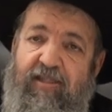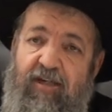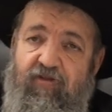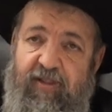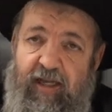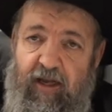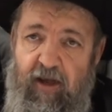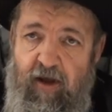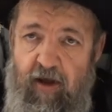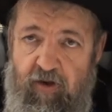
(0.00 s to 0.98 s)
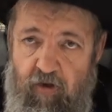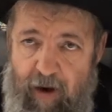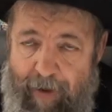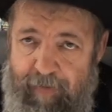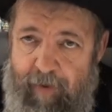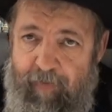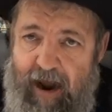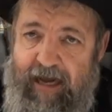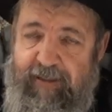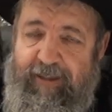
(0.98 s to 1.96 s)
It's interesting. The Rambam
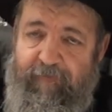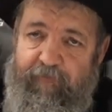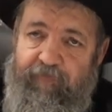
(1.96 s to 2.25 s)
writes